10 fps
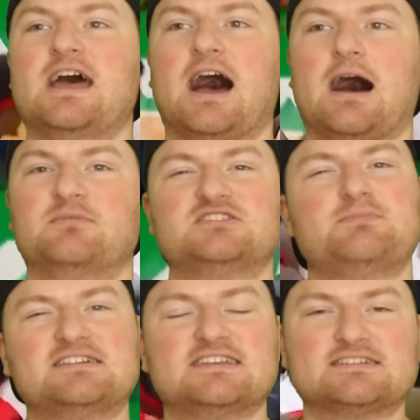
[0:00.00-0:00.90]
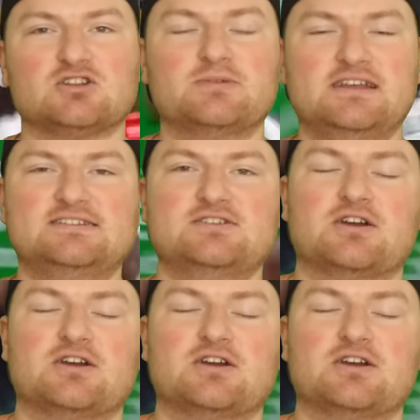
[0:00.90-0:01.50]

It just makes things a little bit easier